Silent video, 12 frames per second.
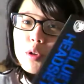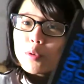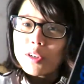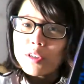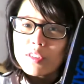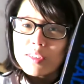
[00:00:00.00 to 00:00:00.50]
So we're
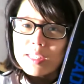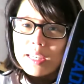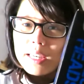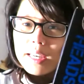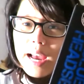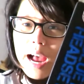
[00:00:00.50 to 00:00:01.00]
going to
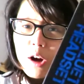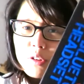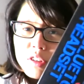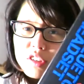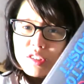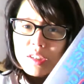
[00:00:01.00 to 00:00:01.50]
see how
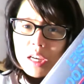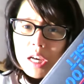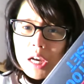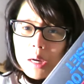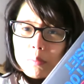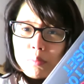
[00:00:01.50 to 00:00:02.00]
this
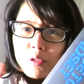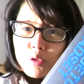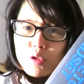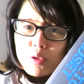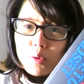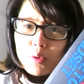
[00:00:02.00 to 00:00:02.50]

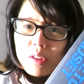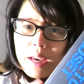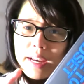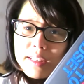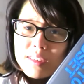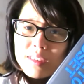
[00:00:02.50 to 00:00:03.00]
Bluetooth
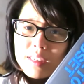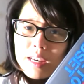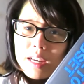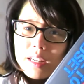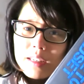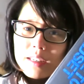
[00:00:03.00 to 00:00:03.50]

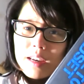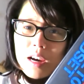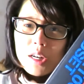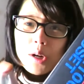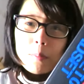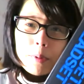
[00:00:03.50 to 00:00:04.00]
headset
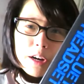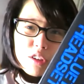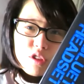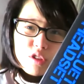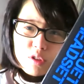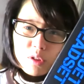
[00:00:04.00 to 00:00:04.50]

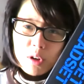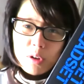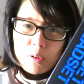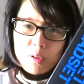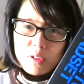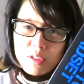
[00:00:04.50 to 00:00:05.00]
compares to
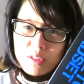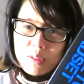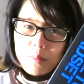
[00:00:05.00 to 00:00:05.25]
those.